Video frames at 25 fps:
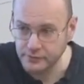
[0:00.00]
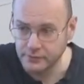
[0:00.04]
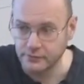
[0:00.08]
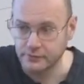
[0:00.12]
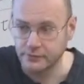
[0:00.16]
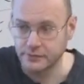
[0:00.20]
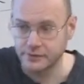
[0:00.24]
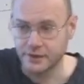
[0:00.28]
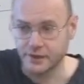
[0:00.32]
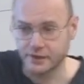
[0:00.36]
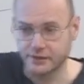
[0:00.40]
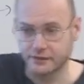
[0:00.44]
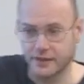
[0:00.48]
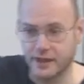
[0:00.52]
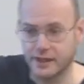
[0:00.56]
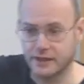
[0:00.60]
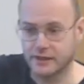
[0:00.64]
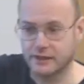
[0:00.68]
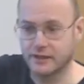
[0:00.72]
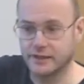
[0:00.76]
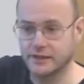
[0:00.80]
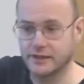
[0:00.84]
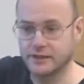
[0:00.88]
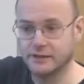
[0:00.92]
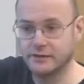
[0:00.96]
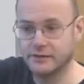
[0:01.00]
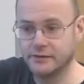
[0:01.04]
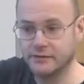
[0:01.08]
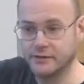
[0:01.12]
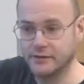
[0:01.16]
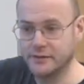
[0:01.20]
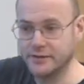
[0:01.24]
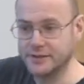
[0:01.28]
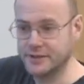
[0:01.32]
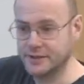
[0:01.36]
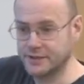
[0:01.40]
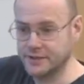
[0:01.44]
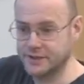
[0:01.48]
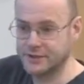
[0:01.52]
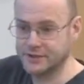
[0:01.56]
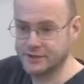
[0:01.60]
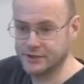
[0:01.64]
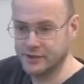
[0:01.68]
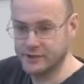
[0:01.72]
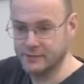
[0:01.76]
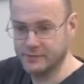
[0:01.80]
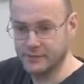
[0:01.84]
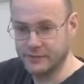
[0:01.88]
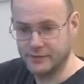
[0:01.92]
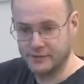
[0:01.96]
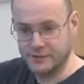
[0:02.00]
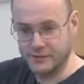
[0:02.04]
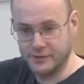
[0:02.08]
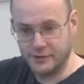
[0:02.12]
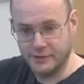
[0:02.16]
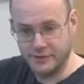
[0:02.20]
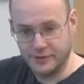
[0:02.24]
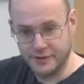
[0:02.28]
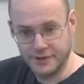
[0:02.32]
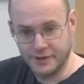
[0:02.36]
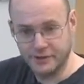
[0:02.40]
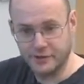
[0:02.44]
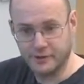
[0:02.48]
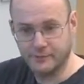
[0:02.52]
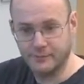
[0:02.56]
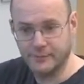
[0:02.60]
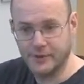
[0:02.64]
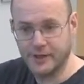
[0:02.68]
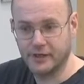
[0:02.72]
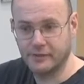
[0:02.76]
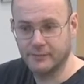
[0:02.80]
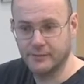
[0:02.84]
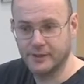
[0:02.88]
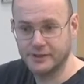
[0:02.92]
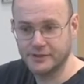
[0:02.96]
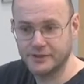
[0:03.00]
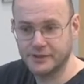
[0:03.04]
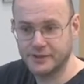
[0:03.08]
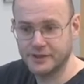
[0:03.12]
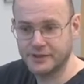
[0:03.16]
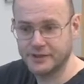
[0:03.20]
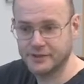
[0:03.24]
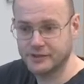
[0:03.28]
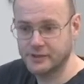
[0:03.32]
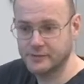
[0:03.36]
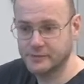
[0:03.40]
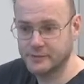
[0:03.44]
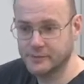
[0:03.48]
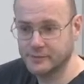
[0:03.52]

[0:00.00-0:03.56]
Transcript: directly using, stream, using non-parametric streaming